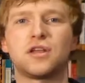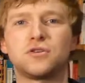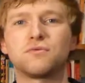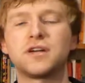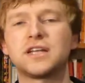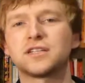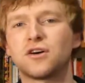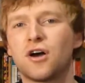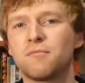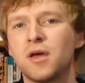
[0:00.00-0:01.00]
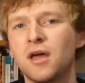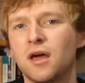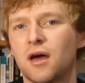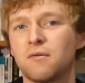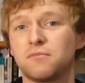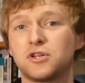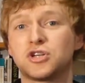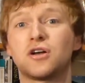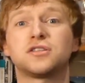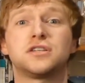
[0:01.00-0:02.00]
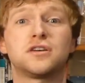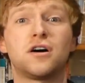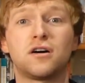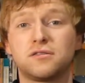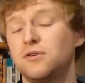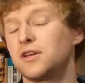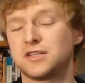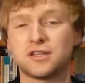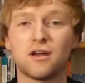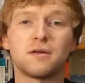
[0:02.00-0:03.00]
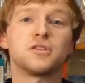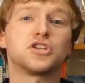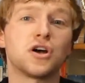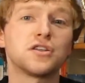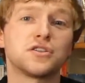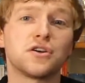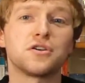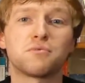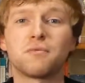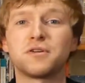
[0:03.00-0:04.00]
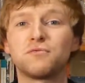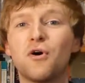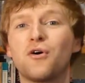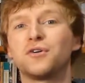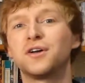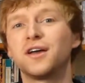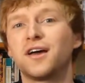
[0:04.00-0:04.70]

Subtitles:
in your reading time, the chances are, not necessarily, but the chances are you're probably wrong.